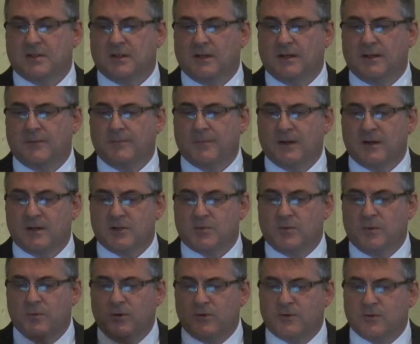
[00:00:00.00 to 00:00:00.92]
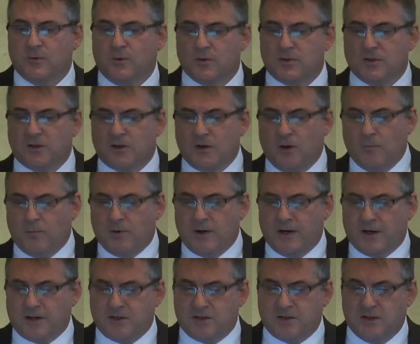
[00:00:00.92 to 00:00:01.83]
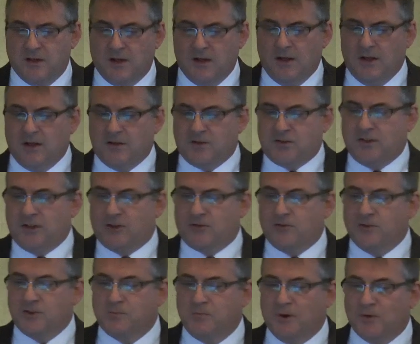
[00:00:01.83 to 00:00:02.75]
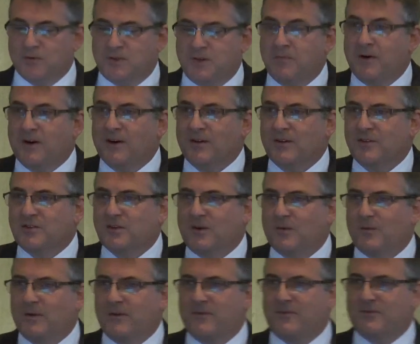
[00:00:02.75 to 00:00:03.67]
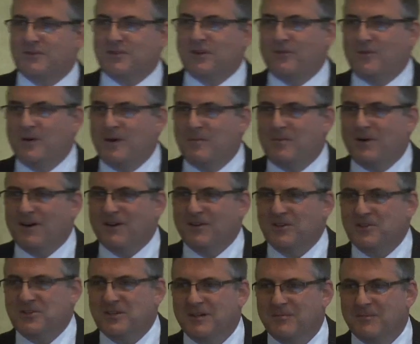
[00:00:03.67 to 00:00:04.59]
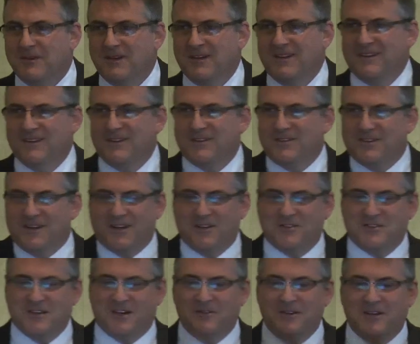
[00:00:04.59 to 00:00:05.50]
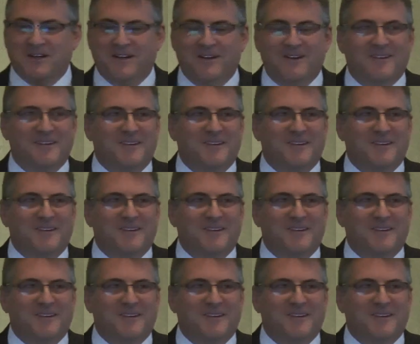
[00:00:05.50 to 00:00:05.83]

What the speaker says: And as we move towards a complex, synchronous, multi-partner software partnership, thank you, Tony,